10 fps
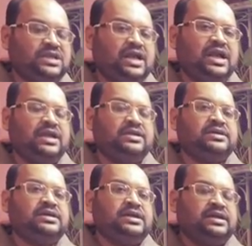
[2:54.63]

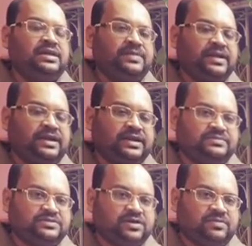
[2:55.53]
and different
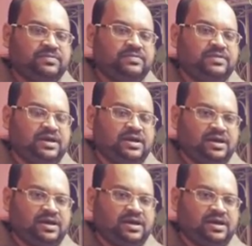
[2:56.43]
types of